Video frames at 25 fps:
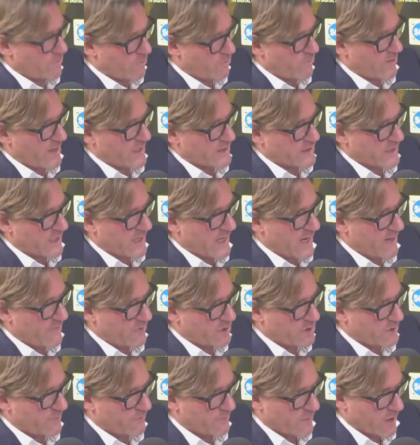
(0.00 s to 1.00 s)
operator, and
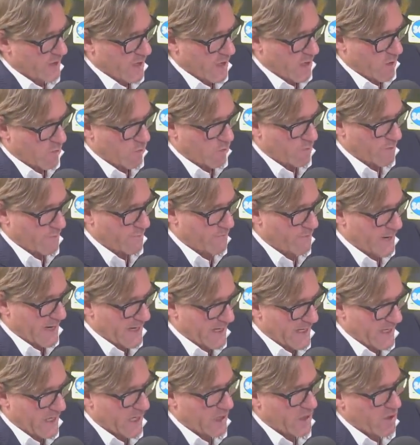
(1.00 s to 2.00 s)
Everton will be
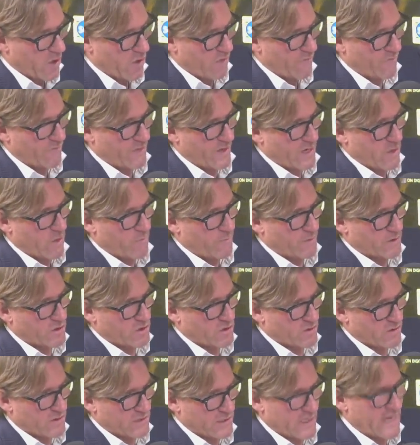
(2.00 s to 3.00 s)
pinning a lot of the
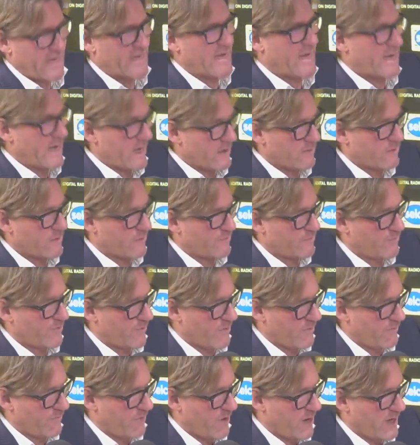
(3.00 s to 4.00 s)
opportunity.
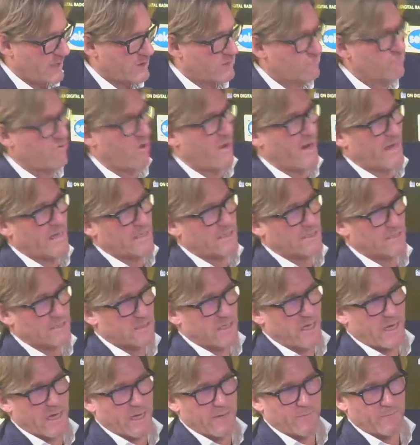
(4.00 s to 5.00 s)
Farhad's right to
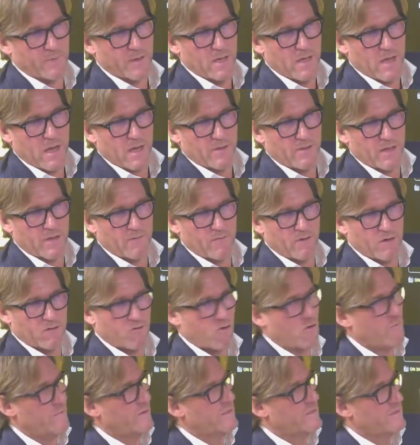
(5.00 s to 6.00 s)
say that
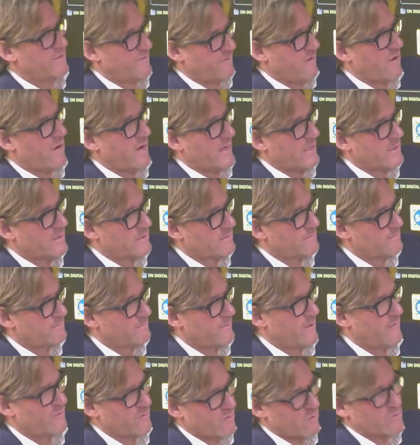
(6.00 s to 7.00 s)
recruitment defines,
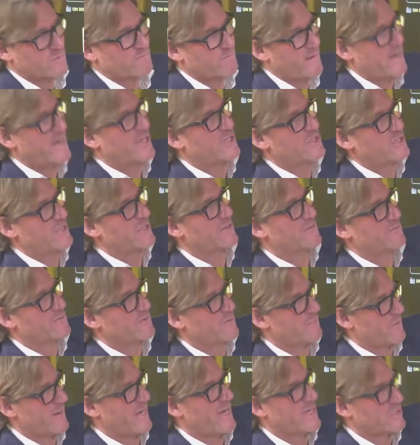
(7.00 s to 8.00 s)
but of course managing
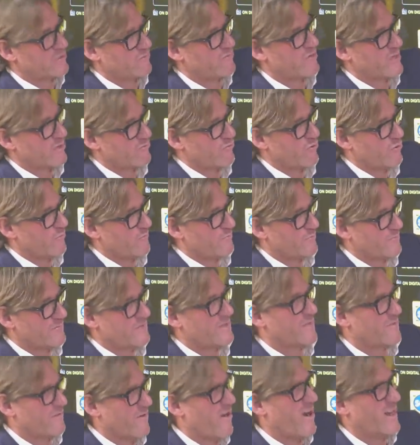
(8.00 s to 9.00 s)
the players you recruit
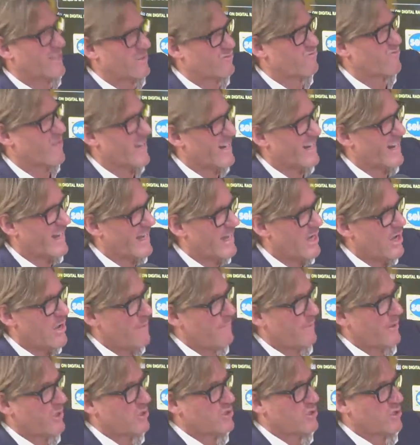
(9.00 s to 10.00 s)
defines, really,
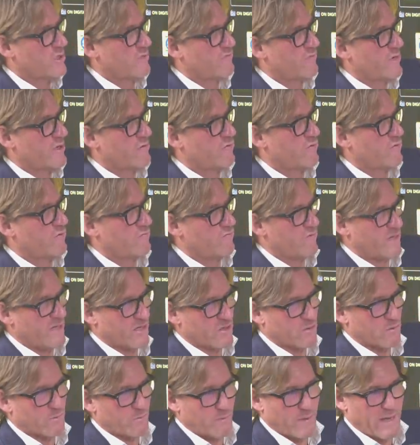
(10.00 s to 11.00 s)
because you can recruit
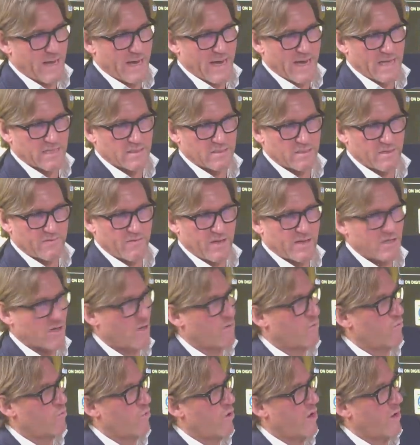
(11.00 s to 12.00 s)
really good players, and if they
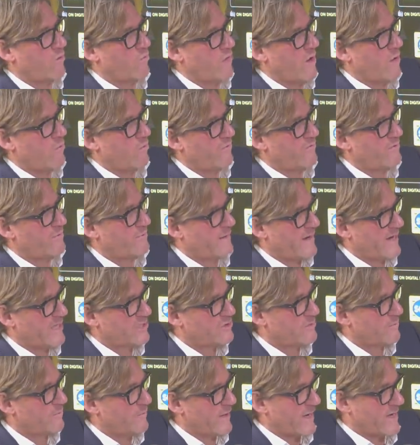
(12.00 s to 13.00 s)
don't work well with the
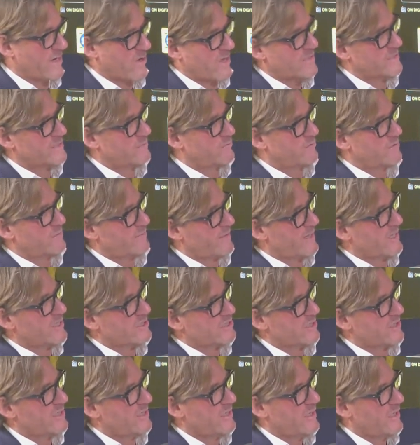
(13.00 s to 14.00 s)
manager and play nicely with the
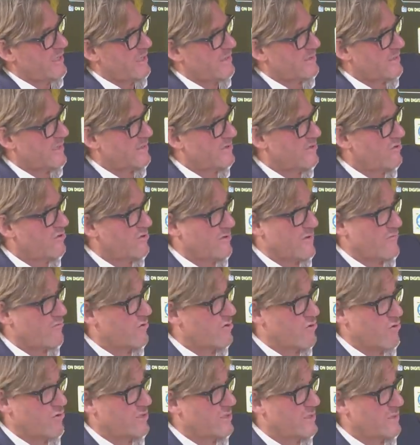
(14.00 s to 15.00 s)
manager, then you can have
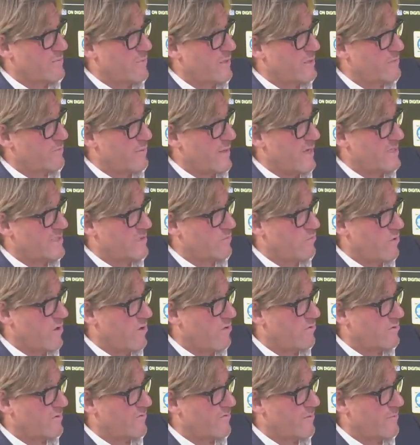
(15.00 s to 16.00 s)
recruited the best players in the
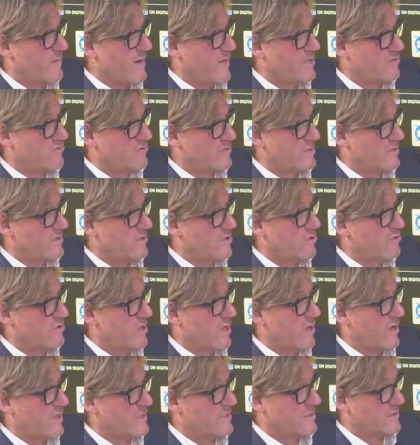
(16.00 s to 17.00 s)
world if the manager isn't
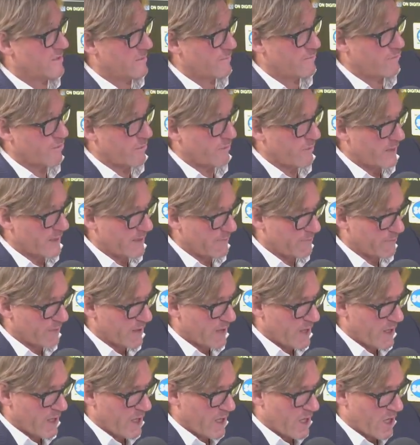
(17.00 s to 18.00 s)
utilising them properly.
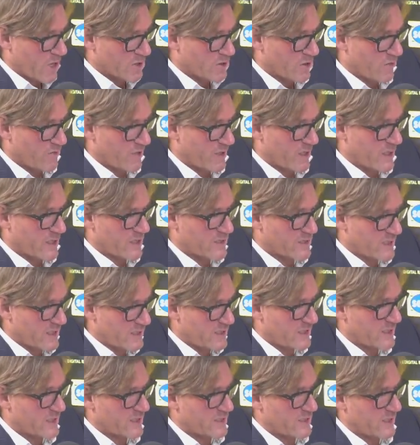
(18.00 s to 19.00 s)
So the
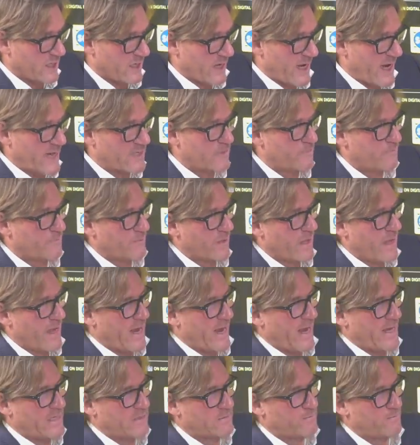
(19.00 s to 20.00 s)
consistency,
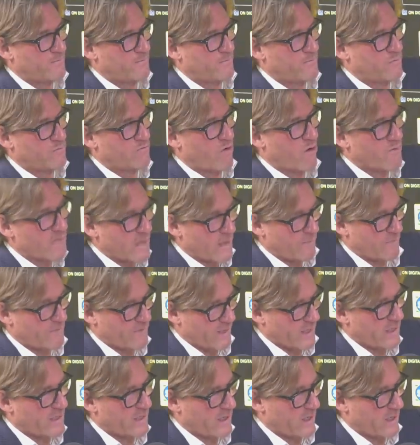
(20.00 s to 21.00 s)
it's grown-up
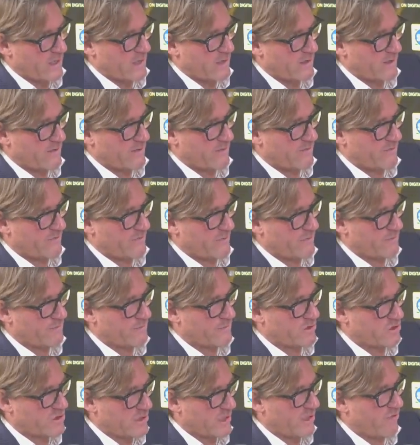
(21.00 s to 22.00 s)
thinking for
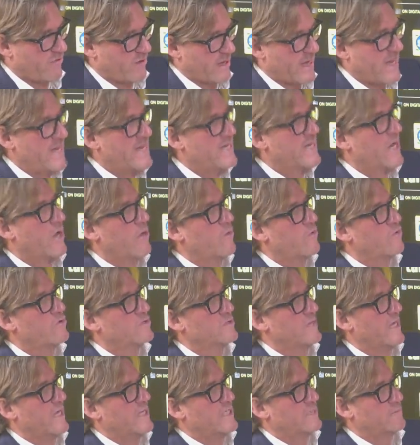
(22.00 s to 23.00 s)
Mashiri. He
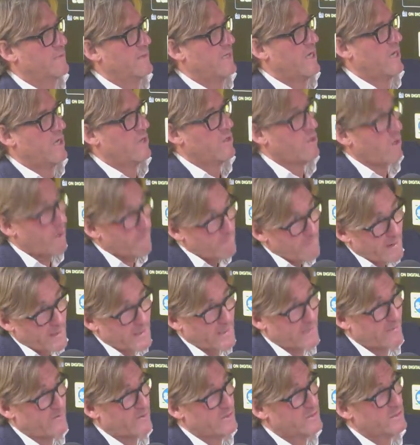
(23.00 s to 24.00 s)
knows that he's spent a lot of
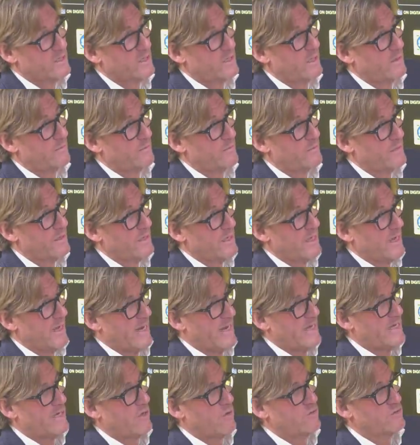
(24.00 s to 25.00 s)
money in this club.
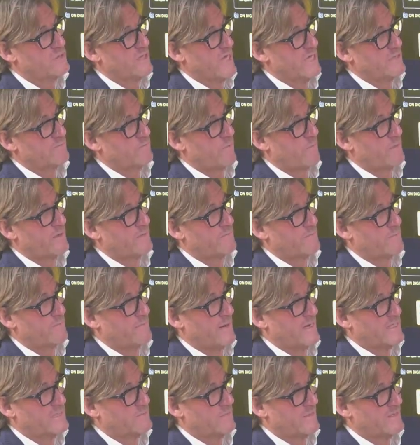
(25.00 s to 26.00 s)
He knows that he's probably
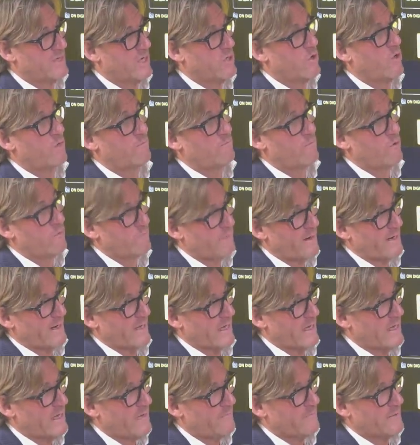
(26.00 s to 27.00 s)
prepared to spend a lot more
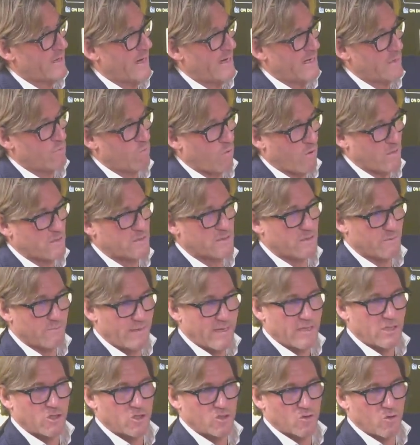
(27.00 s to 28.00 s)
money, and he wants to
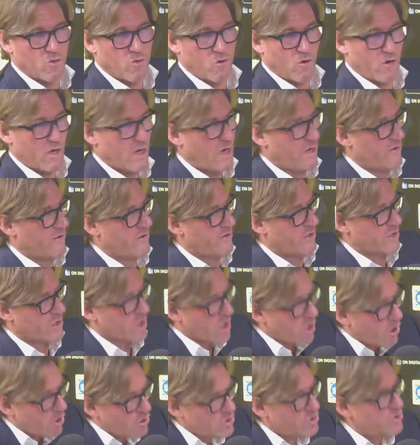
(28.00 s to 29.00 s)
make sure that the
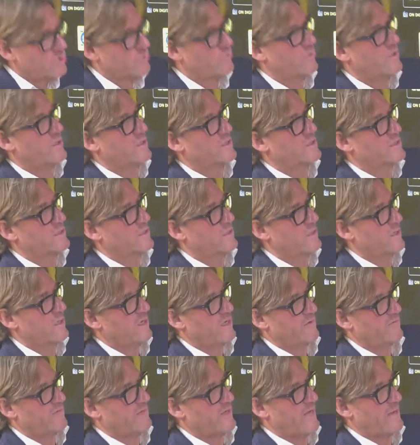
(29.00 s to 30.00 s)
conduit
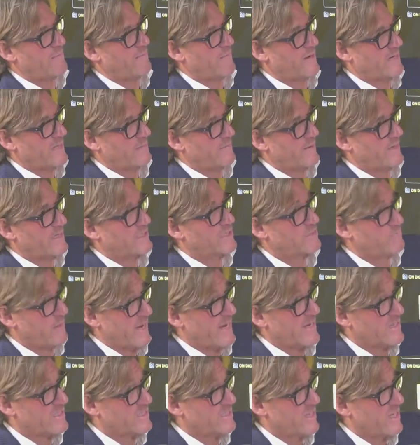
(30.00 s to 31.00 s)
for that money being
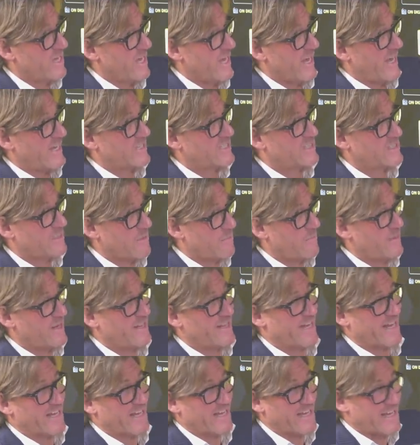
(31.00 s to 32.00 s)
spent is somebody
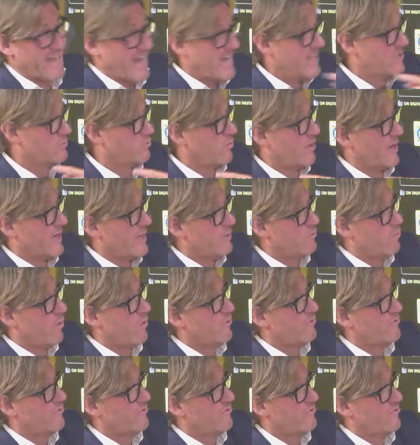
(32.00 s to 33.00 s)
that gets what he
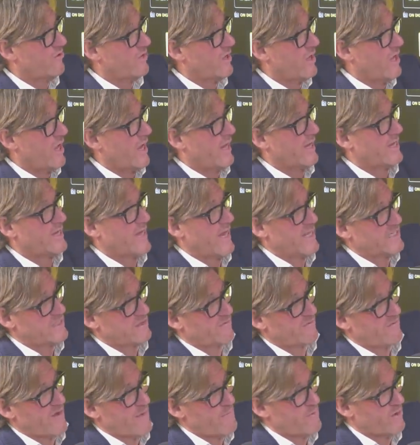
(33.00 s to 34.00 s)
wants, gets
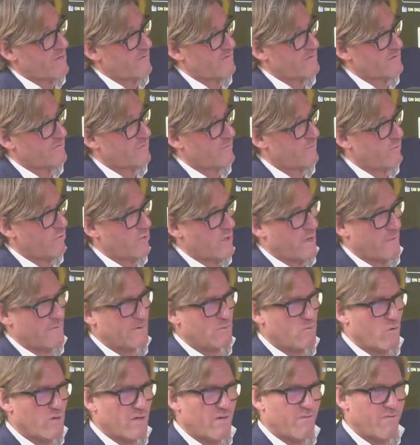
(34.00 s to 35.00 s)
the fabric of this football club.
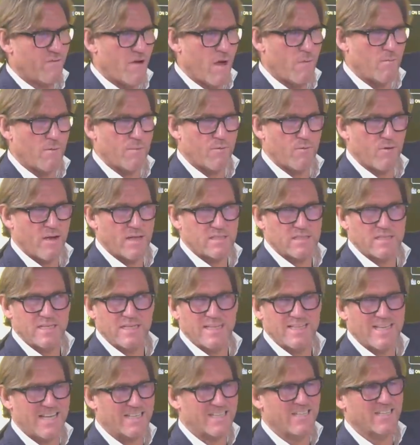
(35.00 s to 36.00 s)
And what you find with Brands is
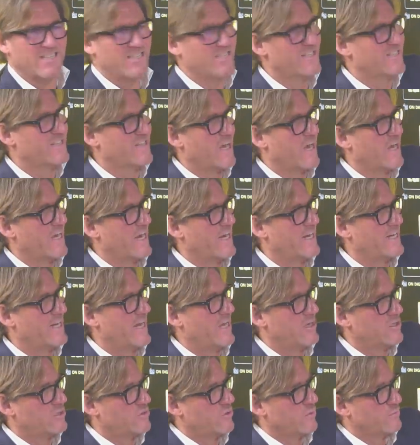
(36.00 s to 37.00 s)
he doesn't just duck in and
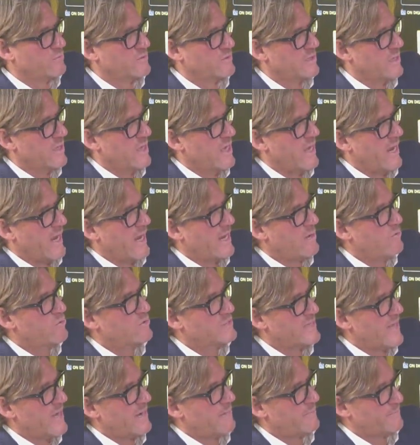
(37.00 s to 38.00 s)
out of jobs. He
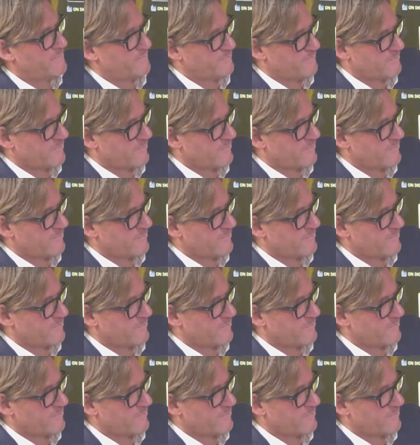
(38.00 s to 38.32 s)
was at